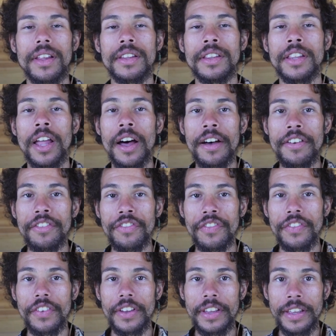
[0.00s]

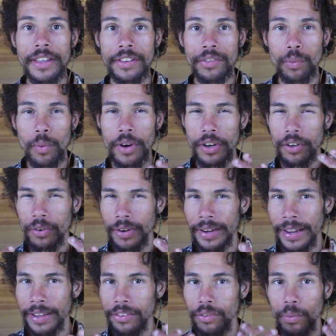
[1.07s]
love is what
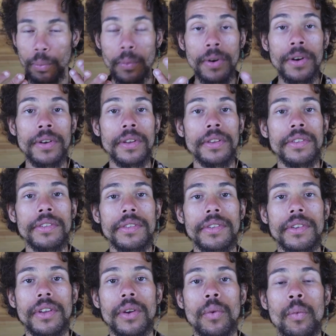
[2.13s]
creates
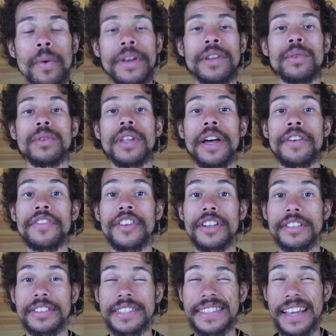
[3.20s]
worlds when you love
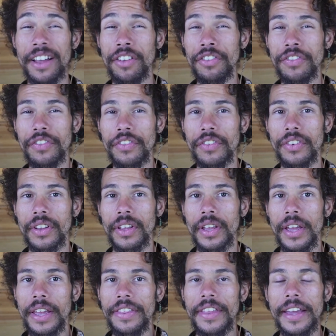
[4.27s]
yourself
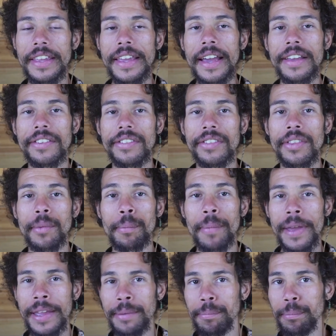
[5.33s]
that yes the
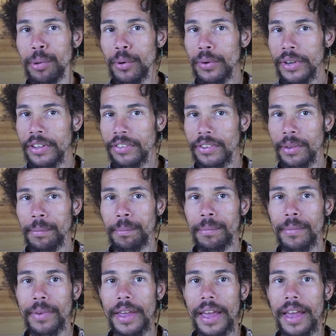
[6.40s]
in
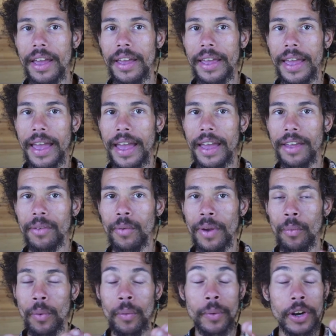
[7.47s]
buddhism
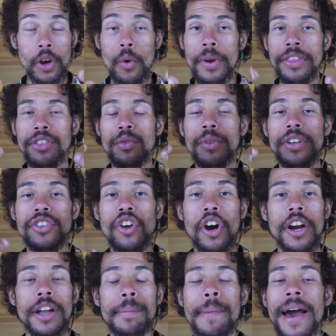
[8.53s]
and when we're going through the
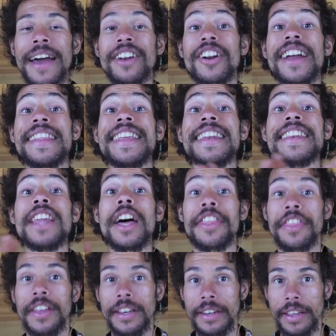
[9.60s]
dark matter and the
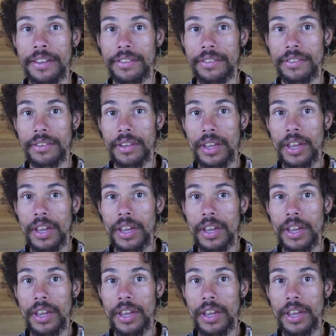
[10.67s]
nothingness